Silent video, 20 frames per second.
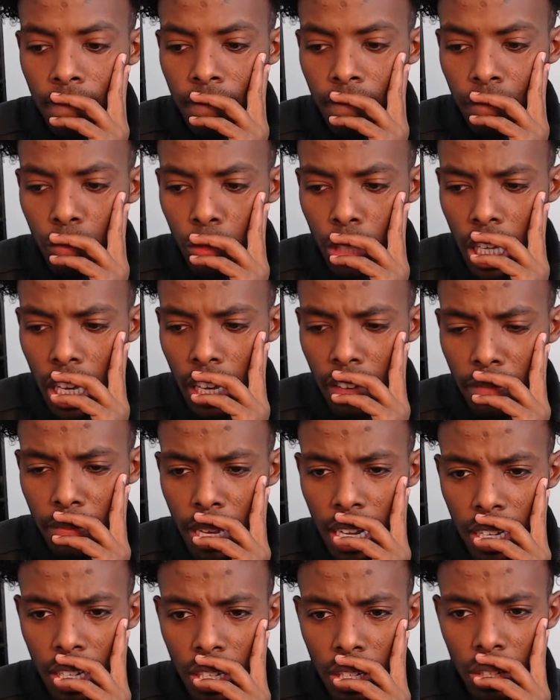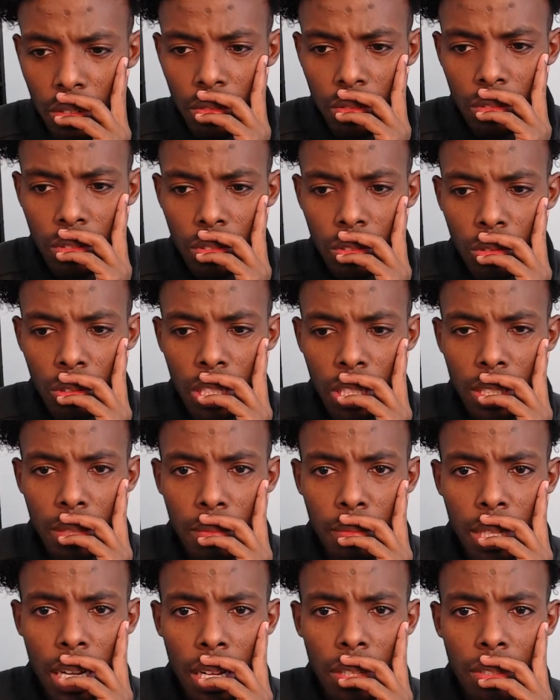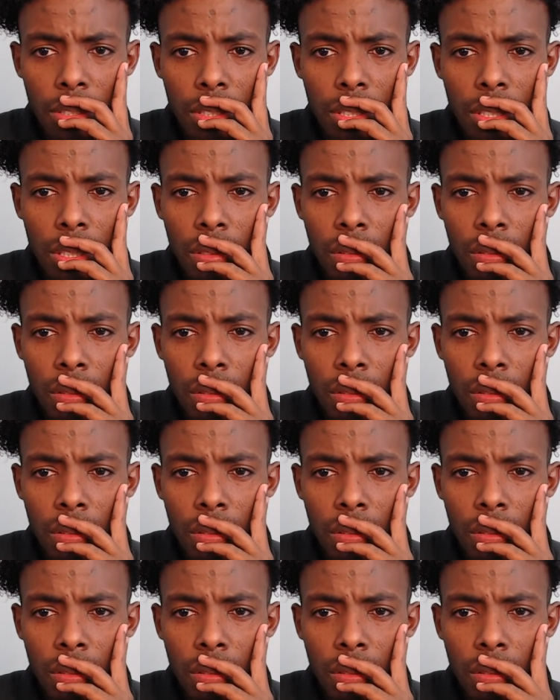We gave back, 20 some dollars.